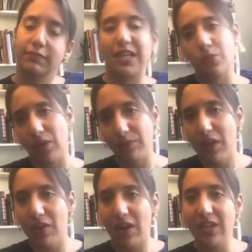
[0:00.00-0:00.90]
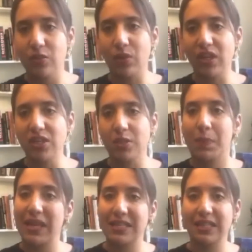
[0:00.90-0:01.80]
That's one, right? We can just
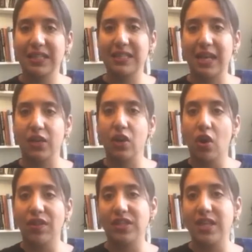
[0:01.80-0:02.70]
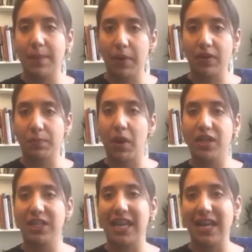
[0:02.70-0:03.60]
basically say, no, that's not part of the
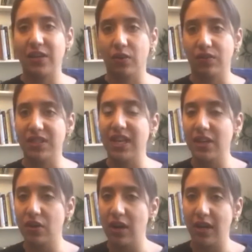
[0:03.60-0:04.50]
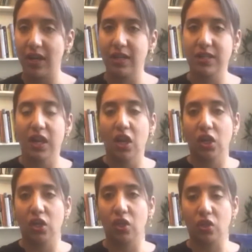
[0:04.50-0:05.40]
project and or retainer. And
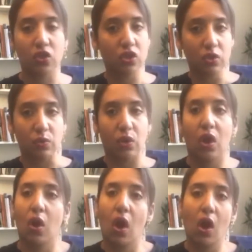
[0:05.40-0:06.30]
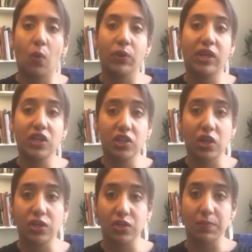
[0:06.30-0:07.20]
2, we can
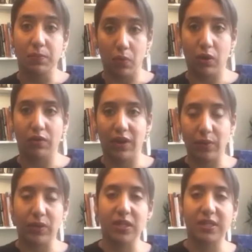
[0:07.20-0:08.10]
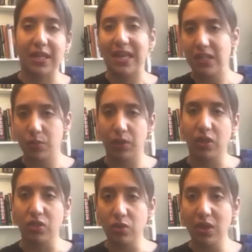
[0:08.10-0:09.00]
charge them more, right? We can say, yes, we
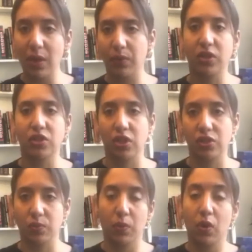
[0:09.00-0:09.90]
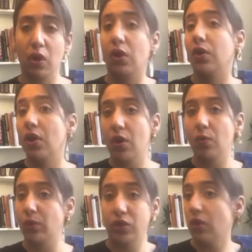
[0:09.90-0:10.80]
can do that. We can charge you more, or no,
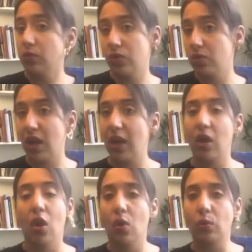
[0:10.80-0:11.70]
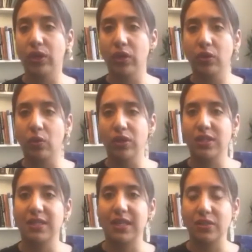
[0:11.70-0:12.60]
we don't do that. We are going
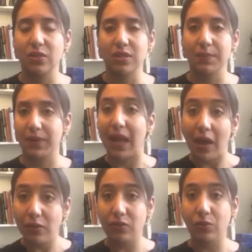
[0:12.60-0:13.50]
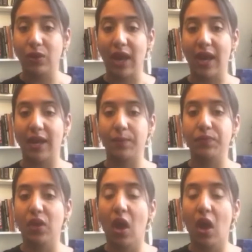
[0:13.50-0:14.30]
to send you to somebody else who can.